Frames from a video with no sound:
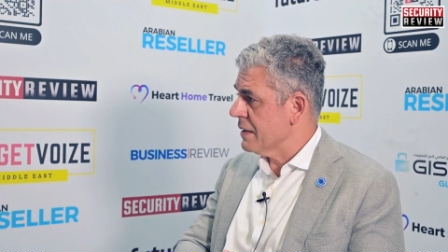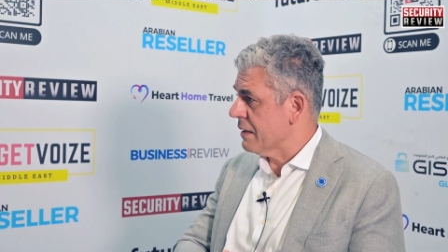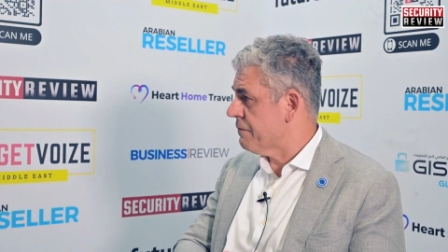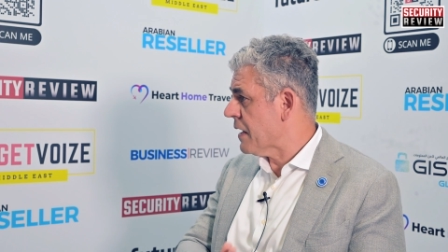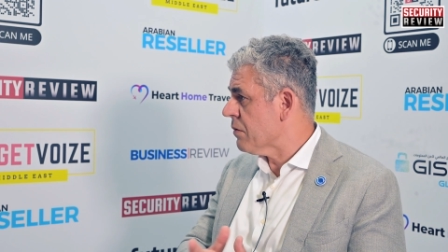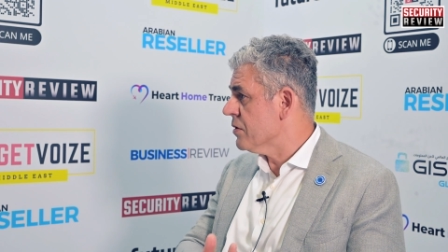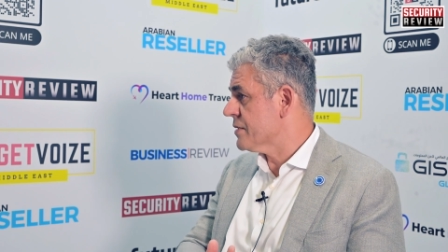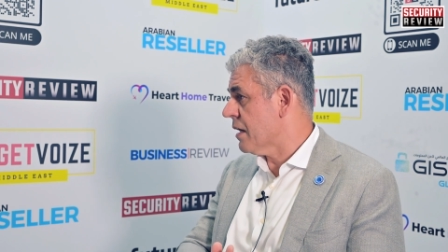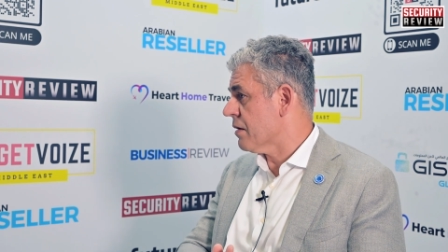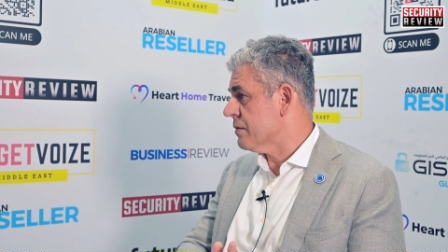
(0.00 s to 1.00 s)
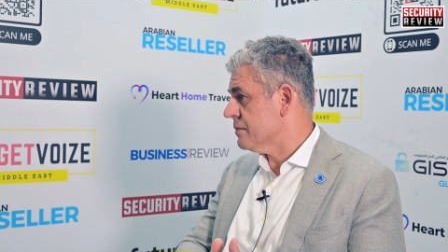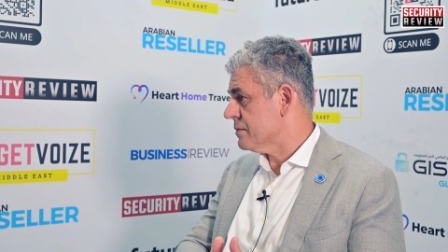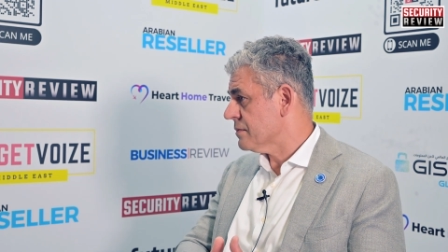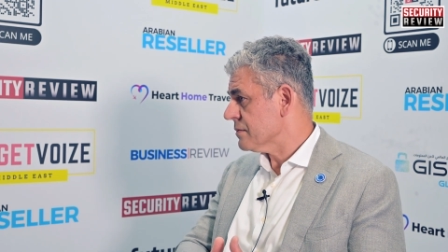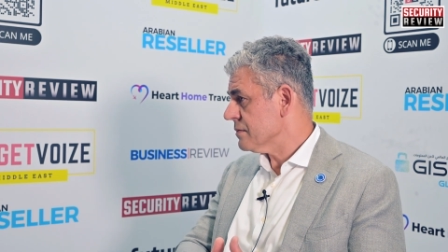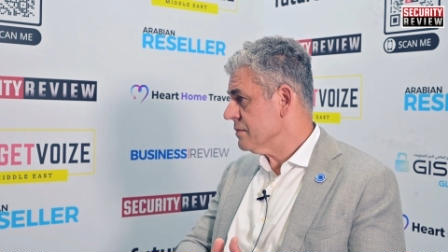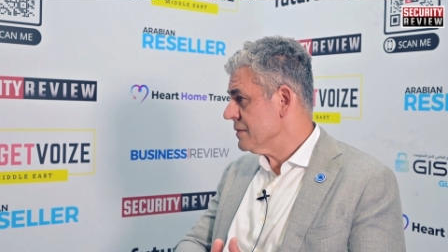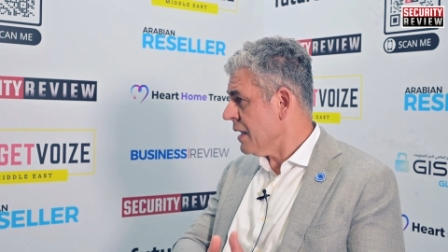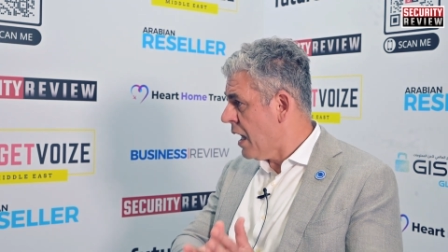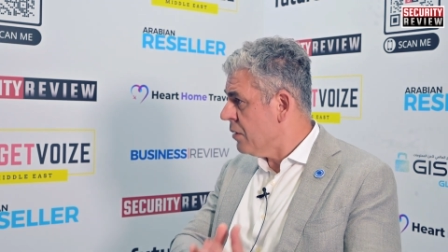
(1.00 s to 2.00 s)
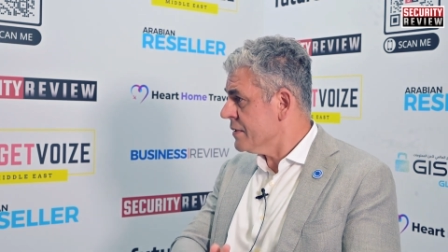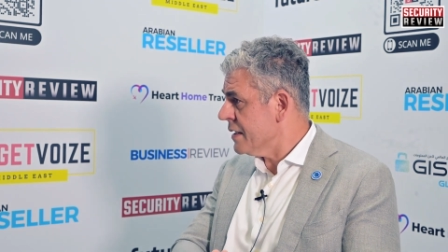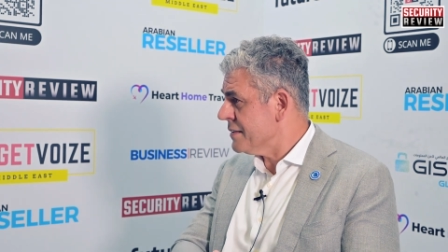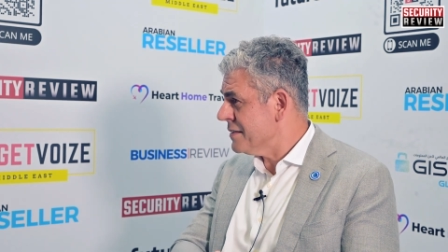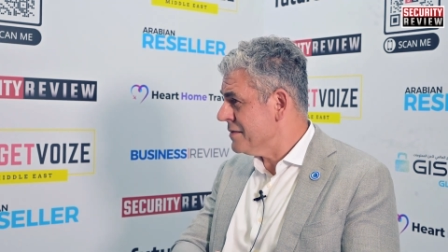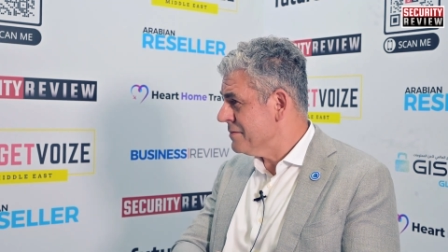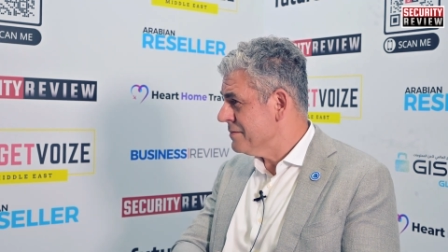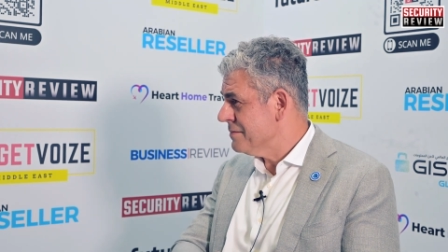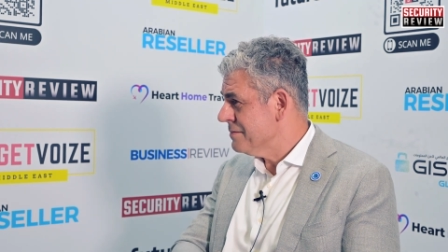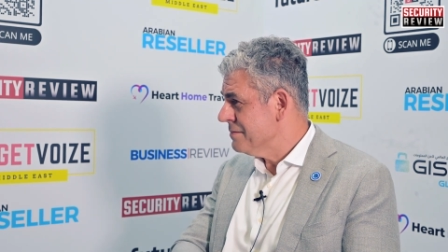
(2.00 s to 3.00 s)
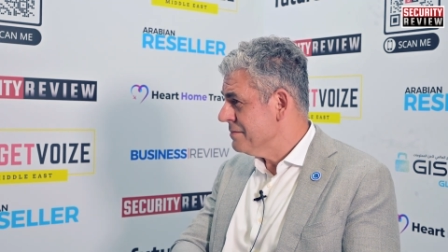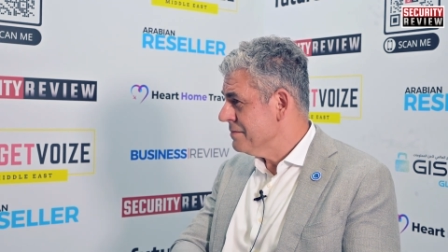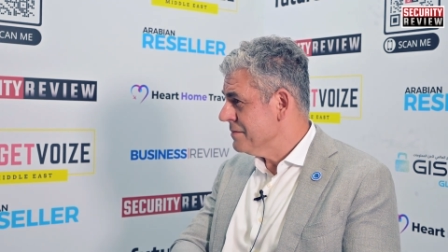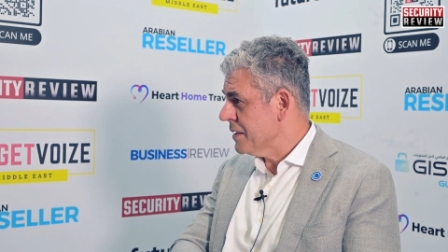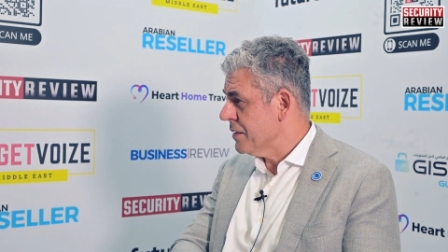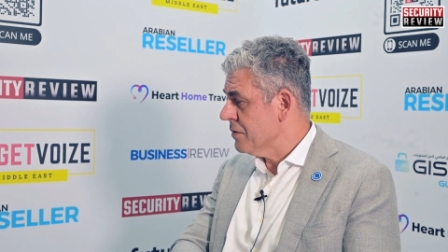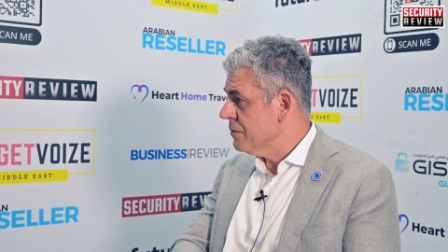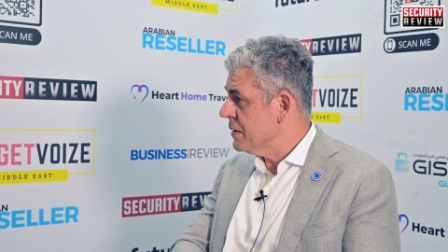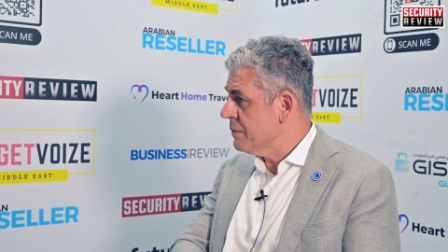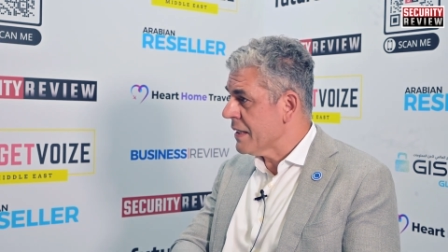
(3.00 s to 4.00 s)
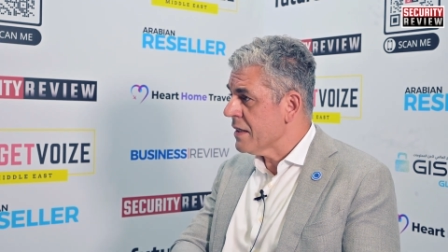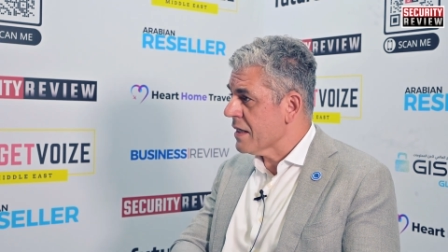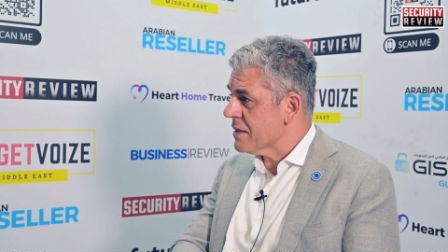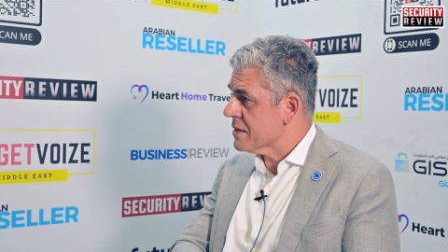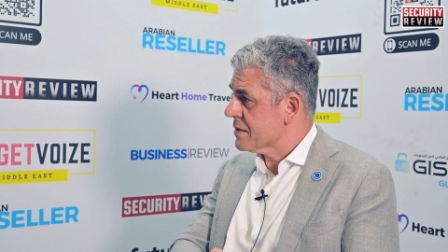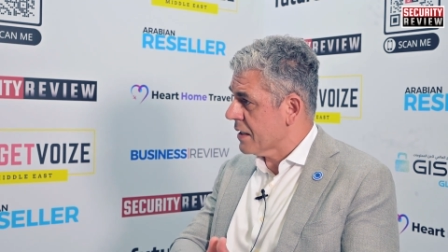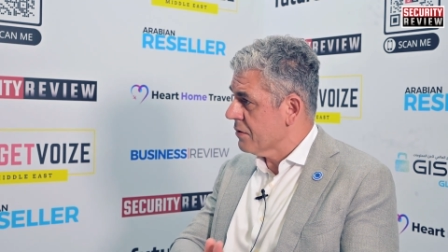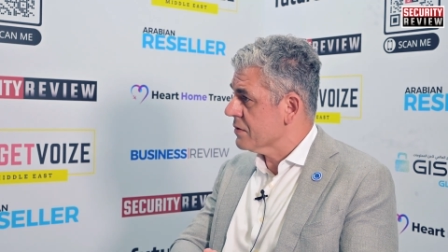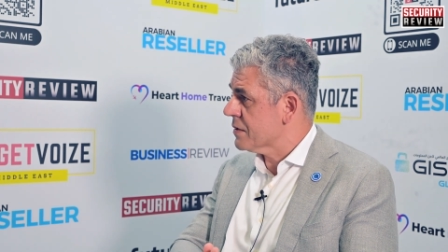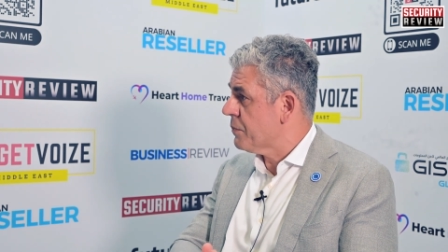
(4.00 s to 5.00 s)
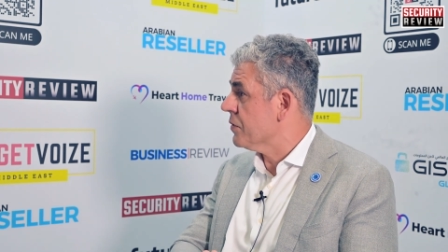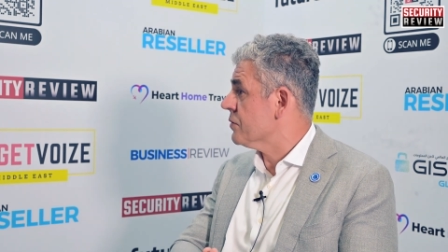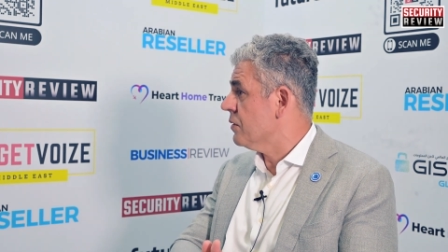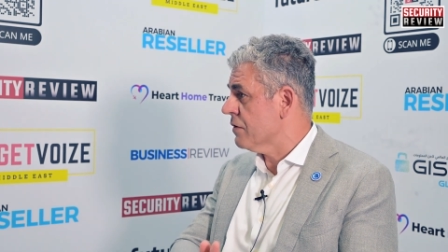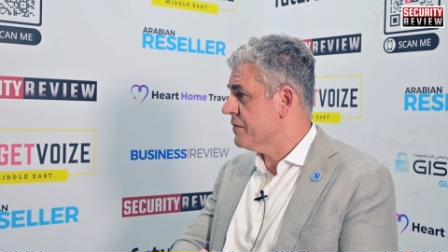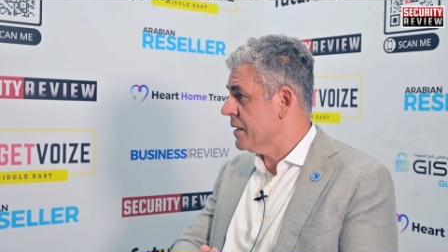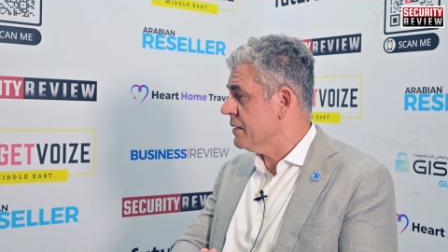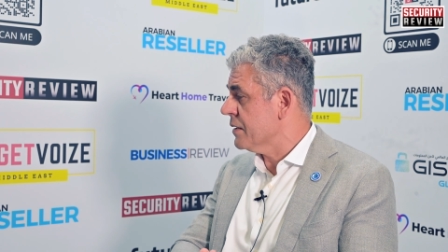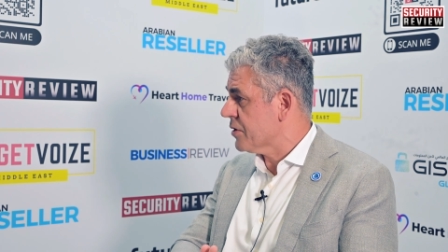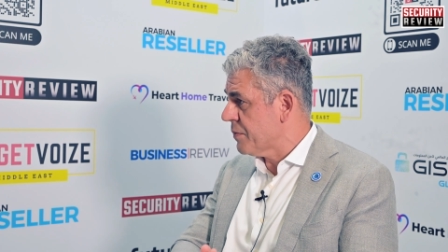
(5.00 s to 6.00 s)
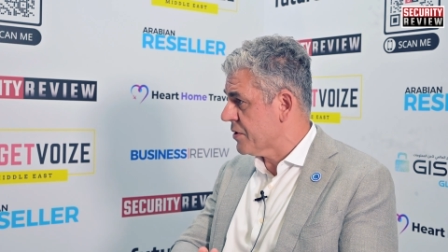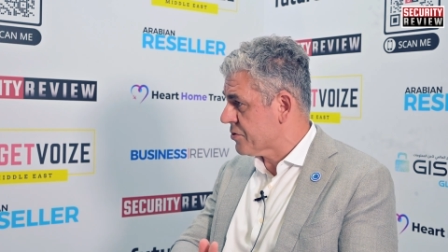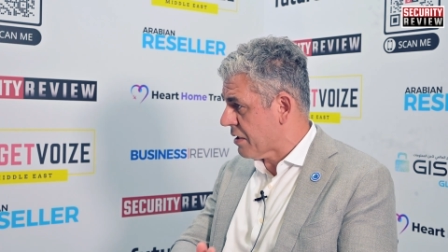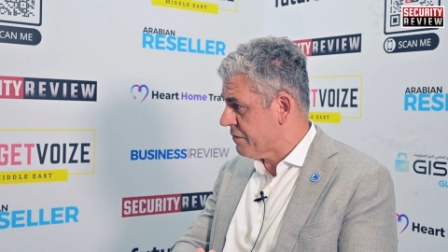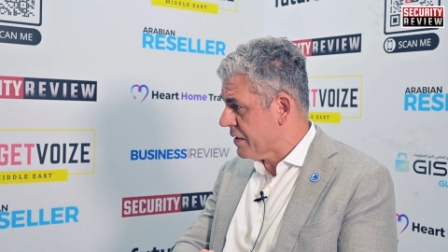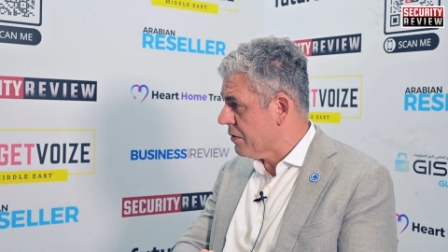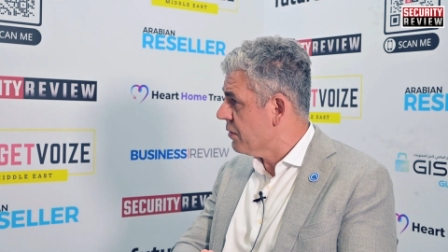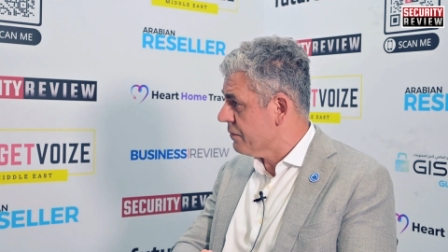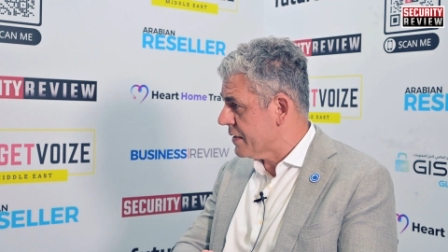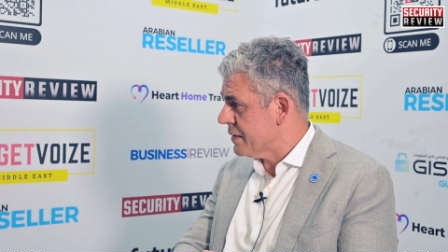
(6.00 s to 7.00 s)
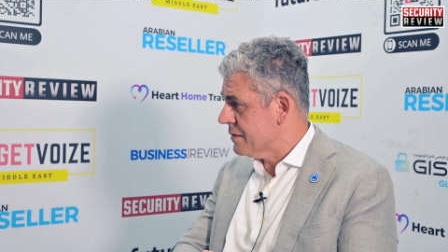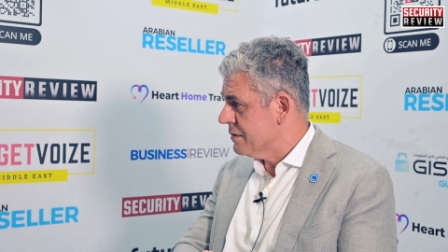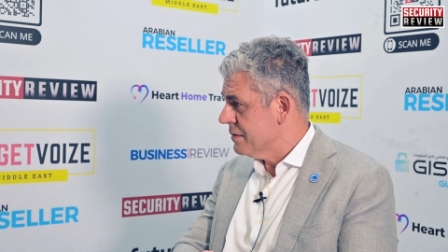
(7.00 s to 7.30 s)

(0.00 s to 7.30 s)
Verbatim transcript: again, firewalls are outdated, you know, in many cases cannot support all of the encrypted traffic, all of that.